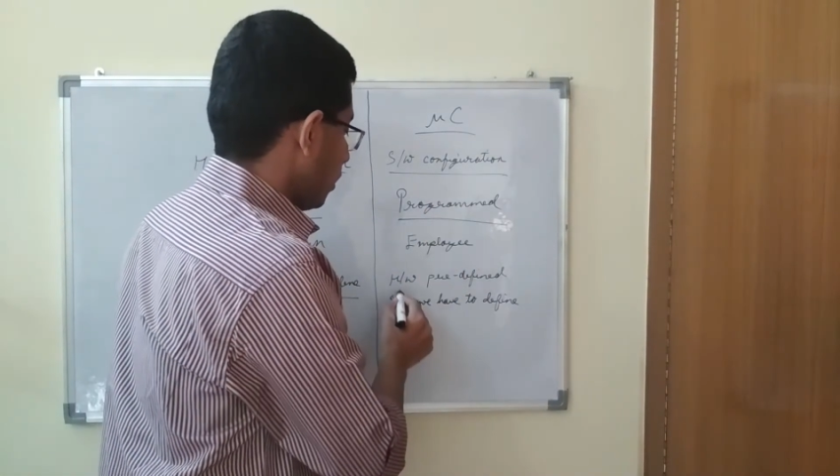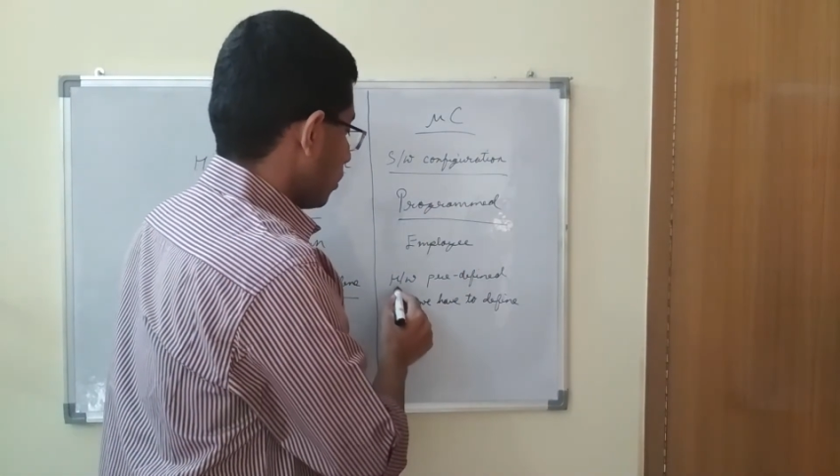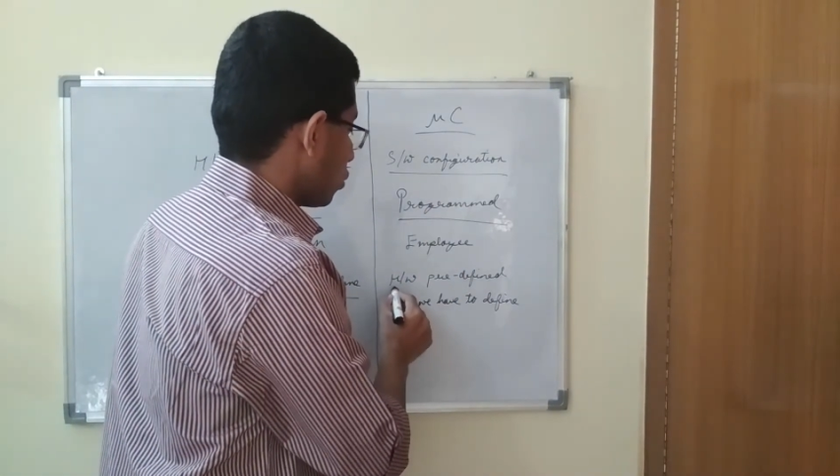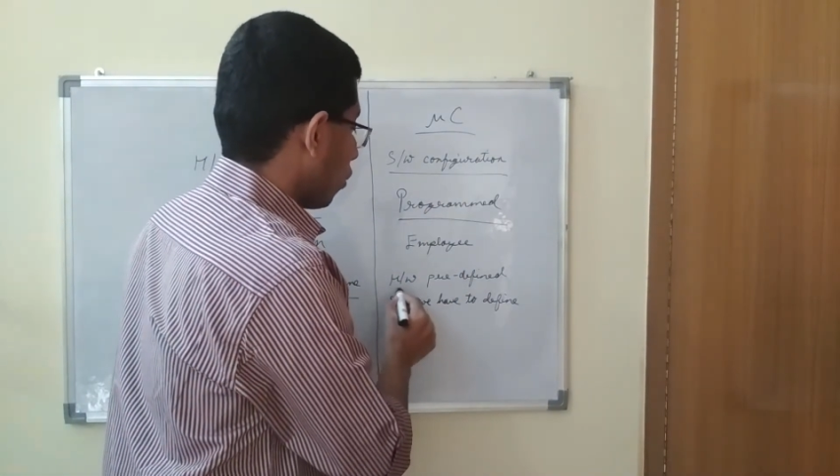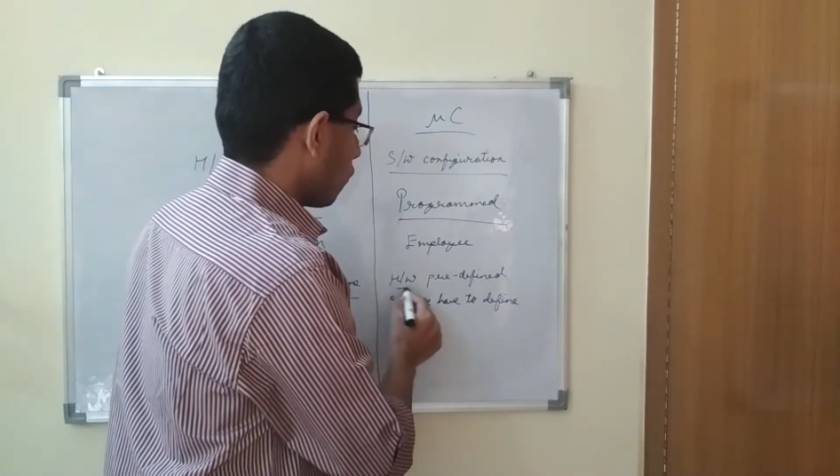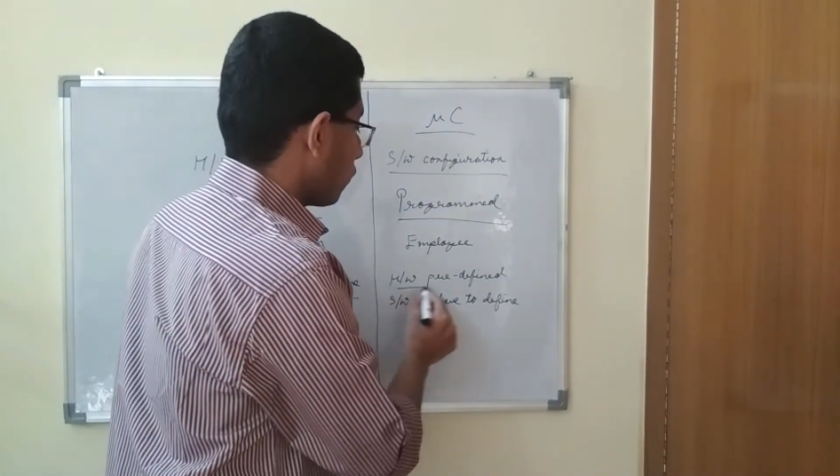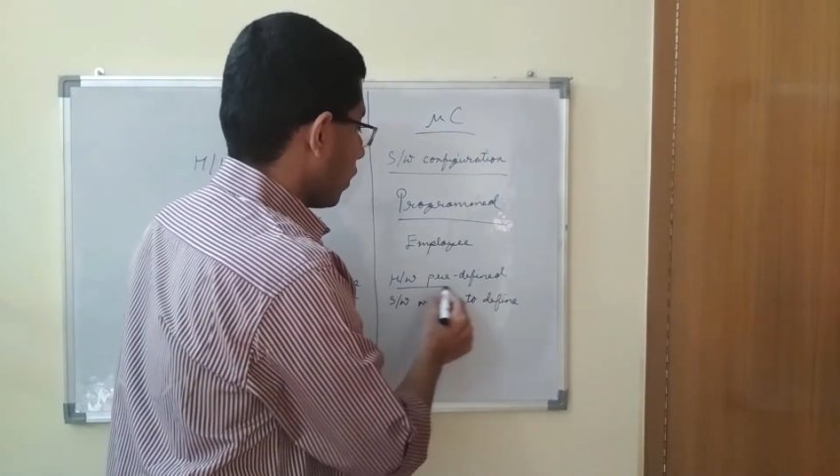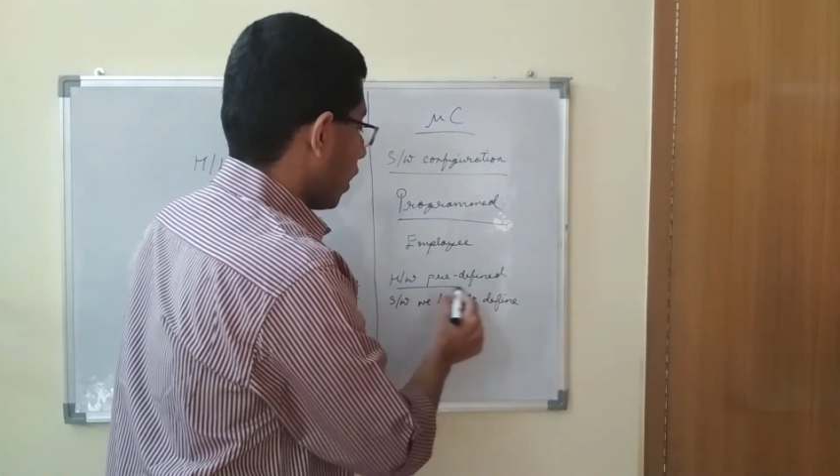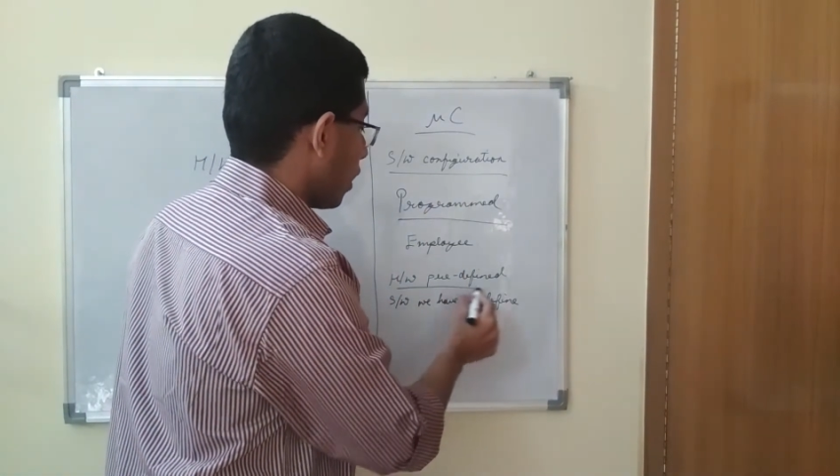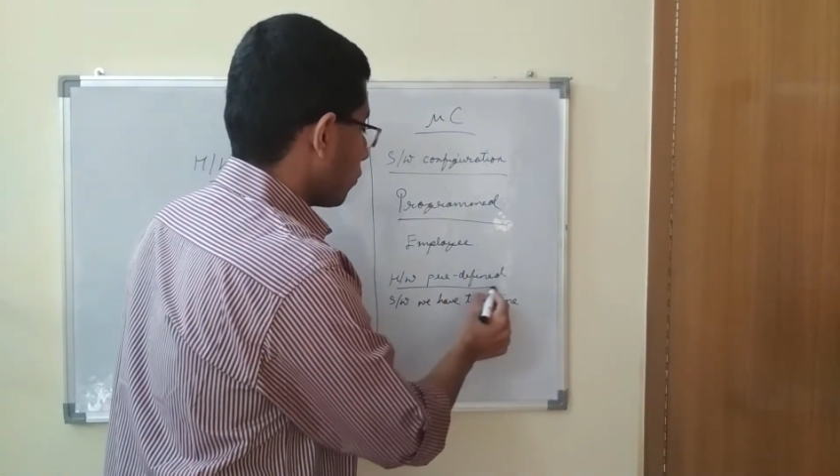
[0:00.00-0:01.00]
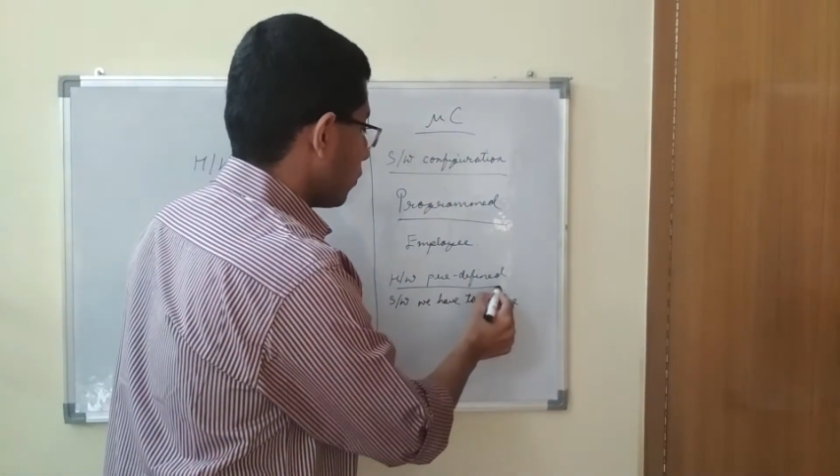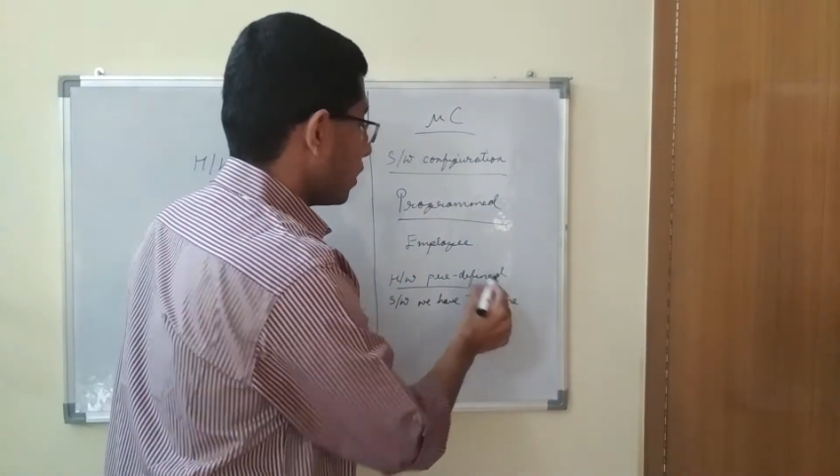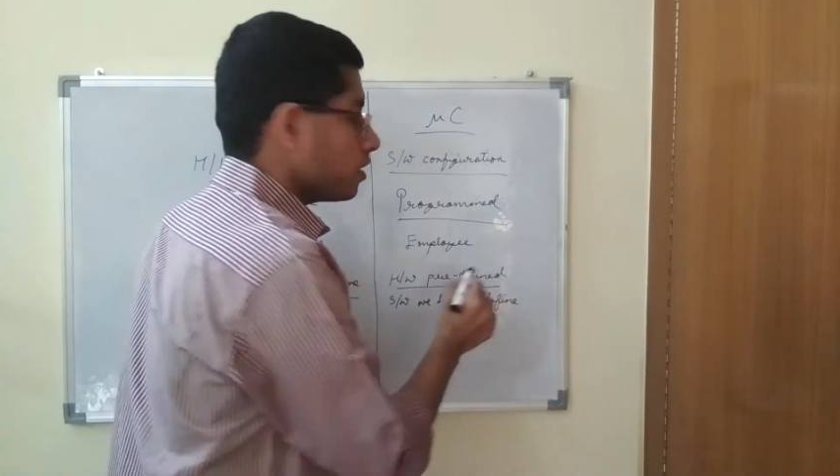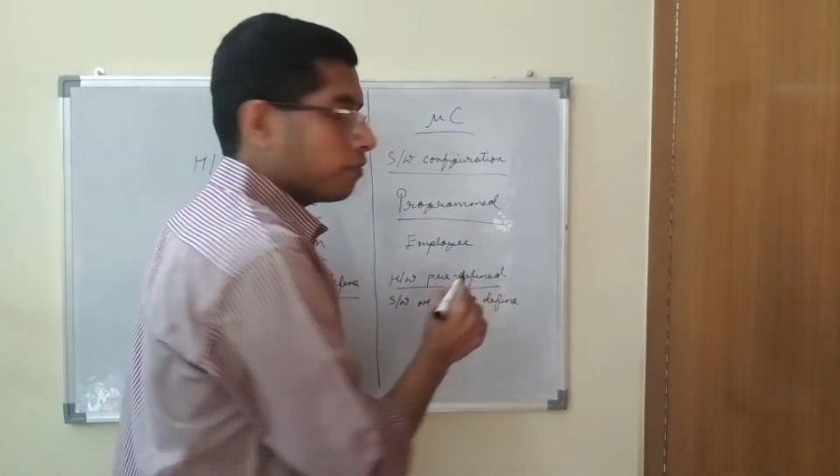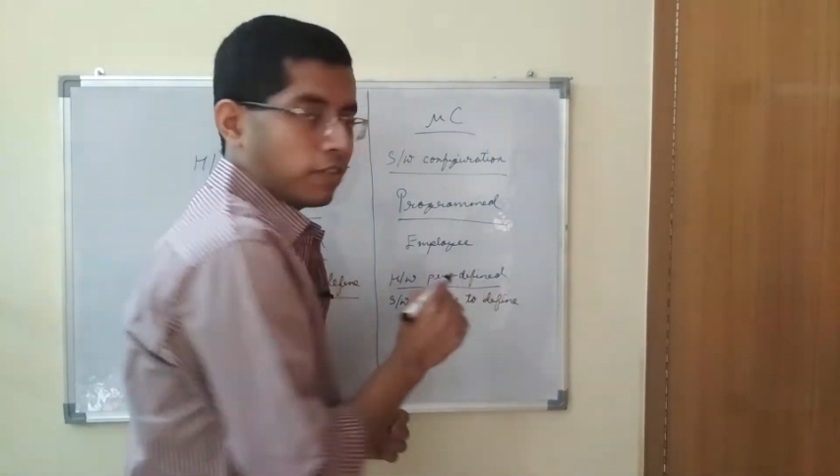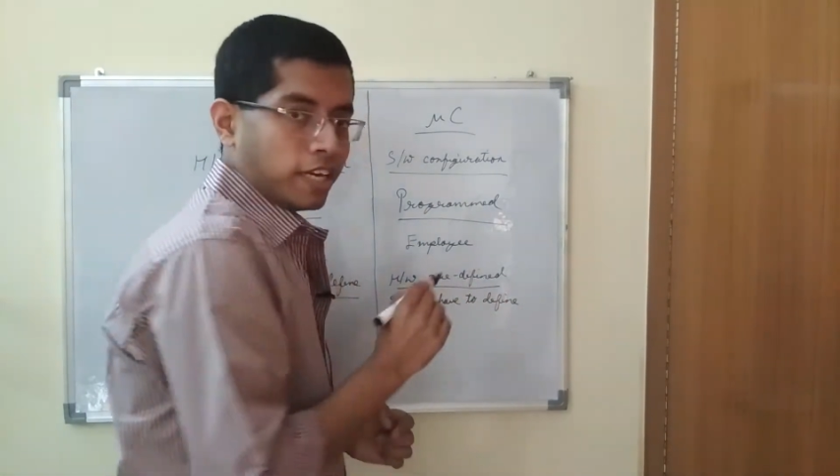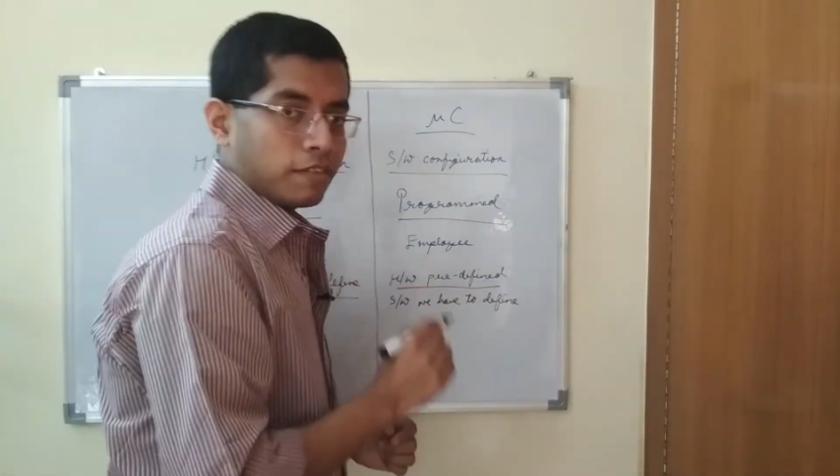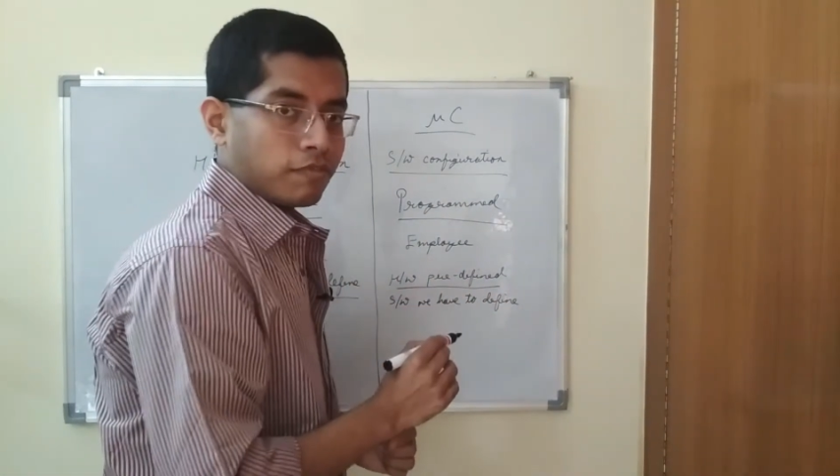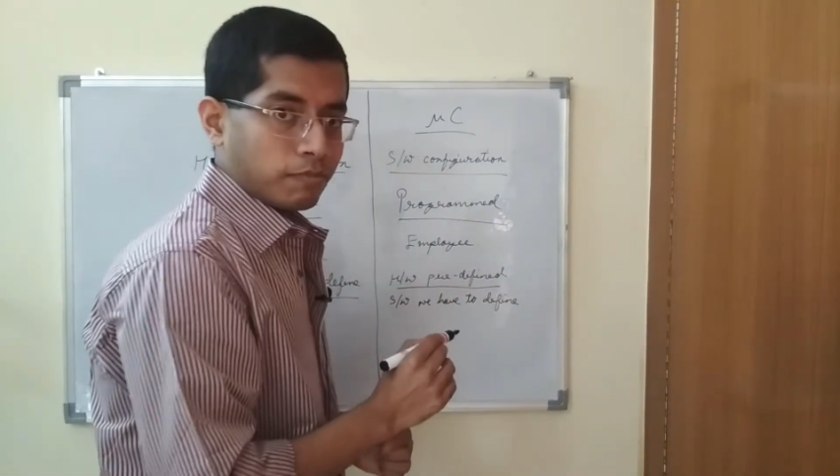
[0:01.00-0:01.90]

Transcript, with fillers: soft hardware is free